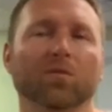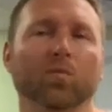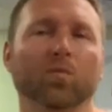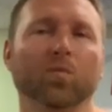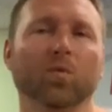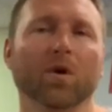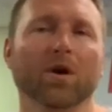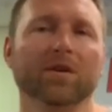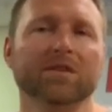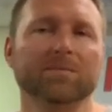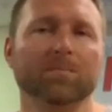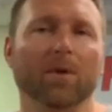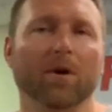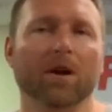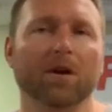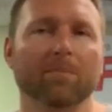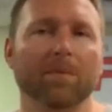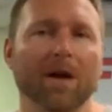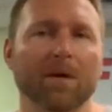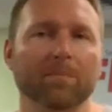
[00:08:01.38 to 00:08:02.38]
worst
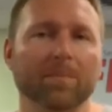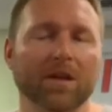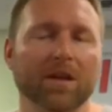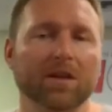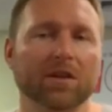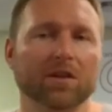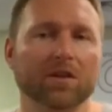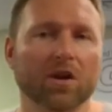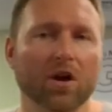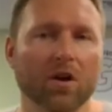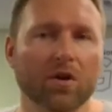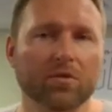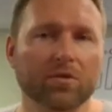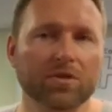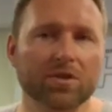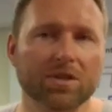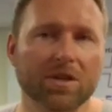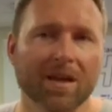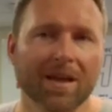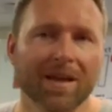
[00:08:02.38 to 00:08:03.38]
part about being a
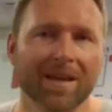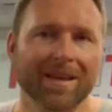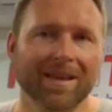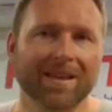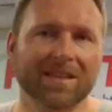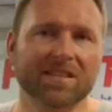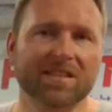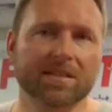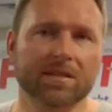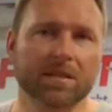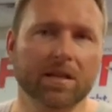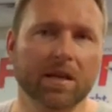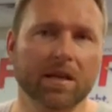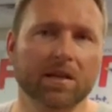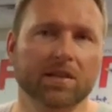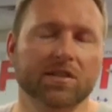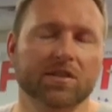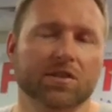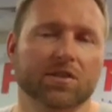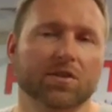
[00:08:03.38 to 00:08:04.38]
coach is
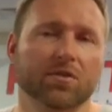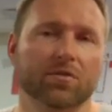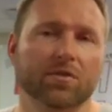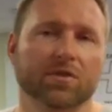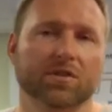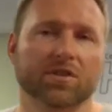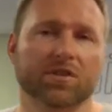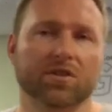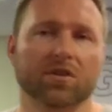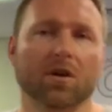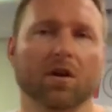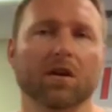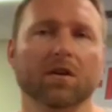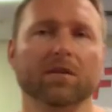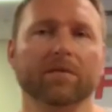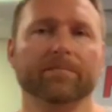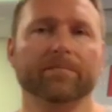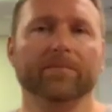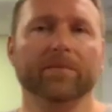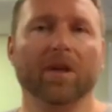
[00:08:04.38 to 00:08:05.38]
seeing students
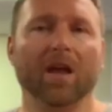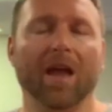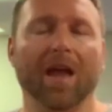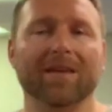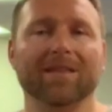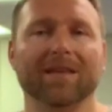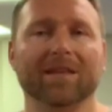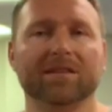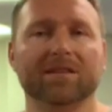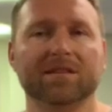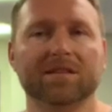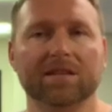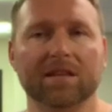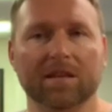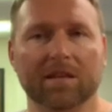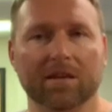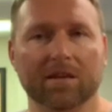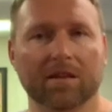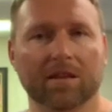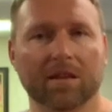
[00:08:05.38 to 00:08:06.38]
start and then
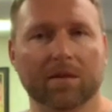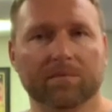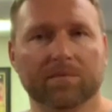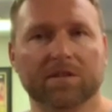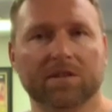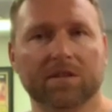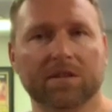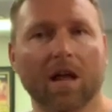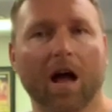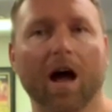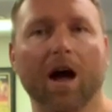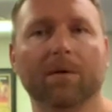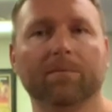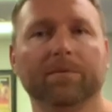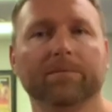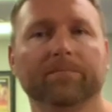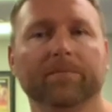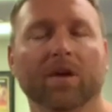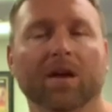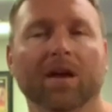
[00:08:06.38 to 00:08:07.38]
seeing them stop.
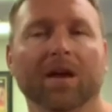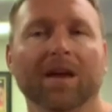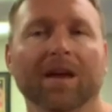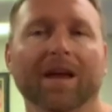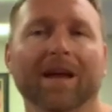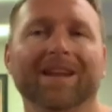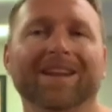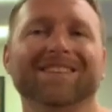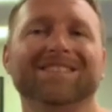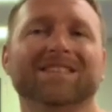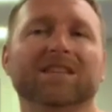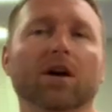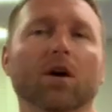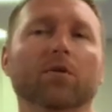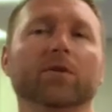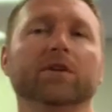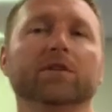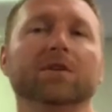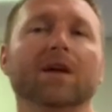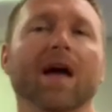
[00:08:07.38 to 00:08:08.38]
And it's
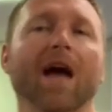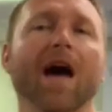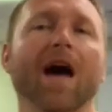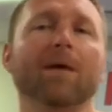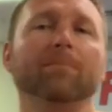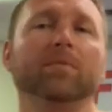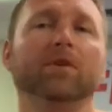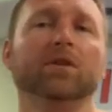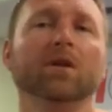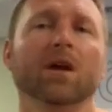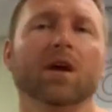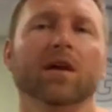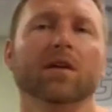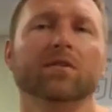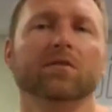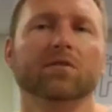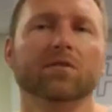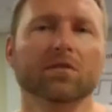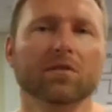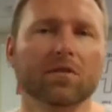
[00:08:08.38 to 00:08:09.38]
going to happen.
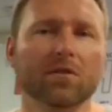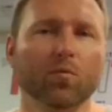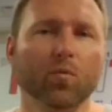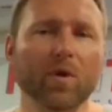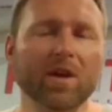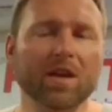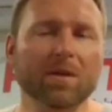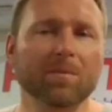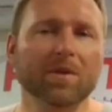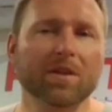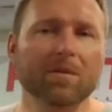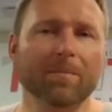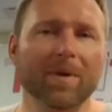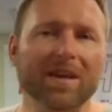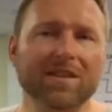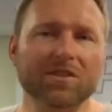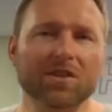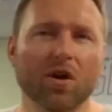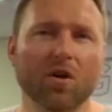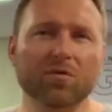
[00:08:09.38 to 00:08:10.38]
We could be the
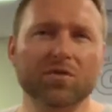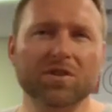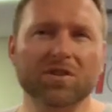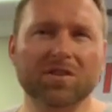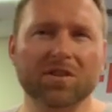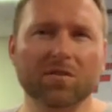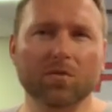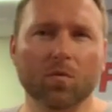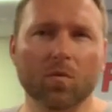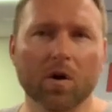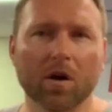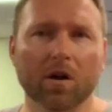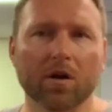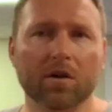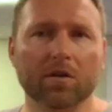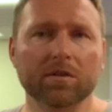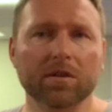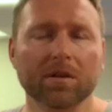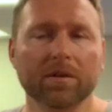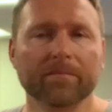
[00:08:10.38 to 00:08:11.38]
best coaches in the
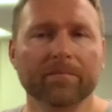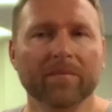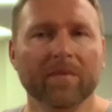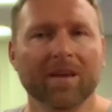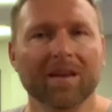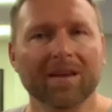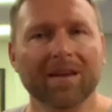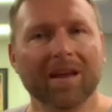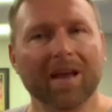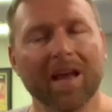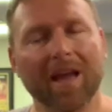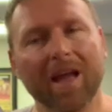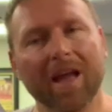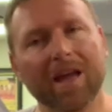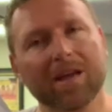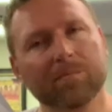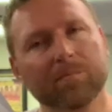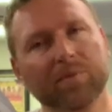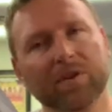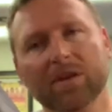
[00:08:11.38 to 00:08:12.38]
world,
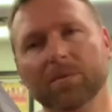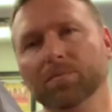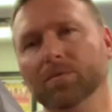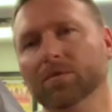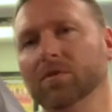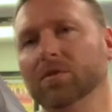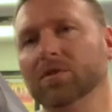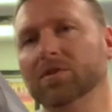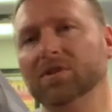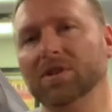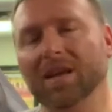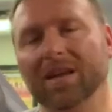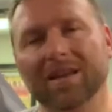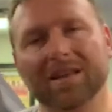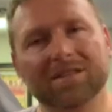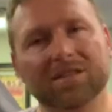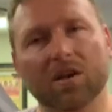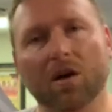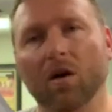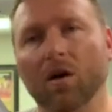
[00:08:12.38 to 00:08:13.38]
and people are,
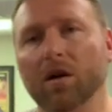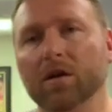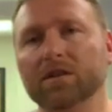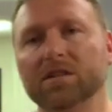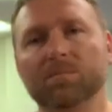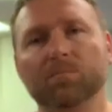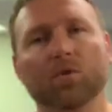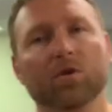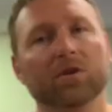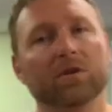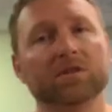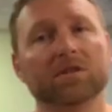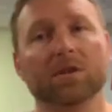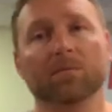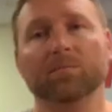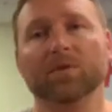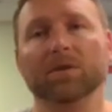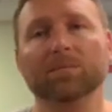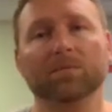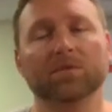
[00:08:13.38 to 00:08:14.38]
it's a hard sport, and
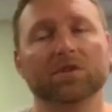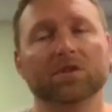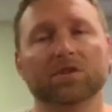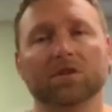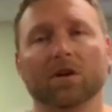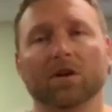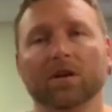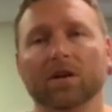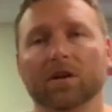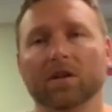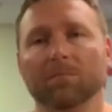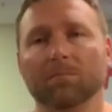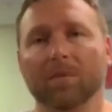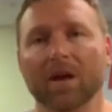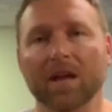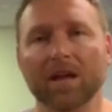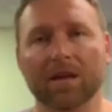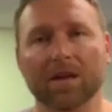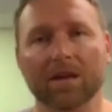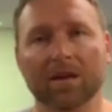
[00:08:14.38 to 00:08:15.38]
some people just aren't going to
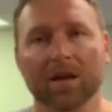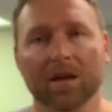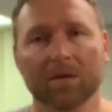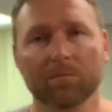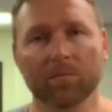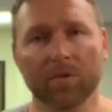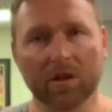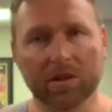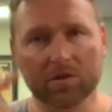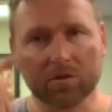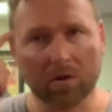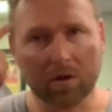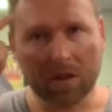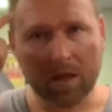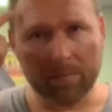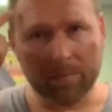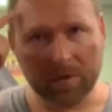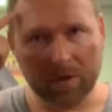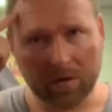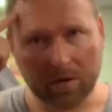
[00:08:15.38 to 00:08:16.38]
make it. But it's all
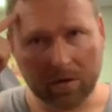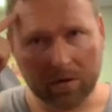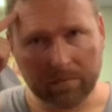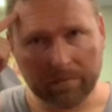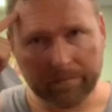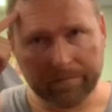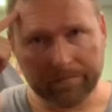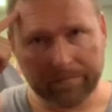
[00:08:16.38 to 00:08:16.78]
up here.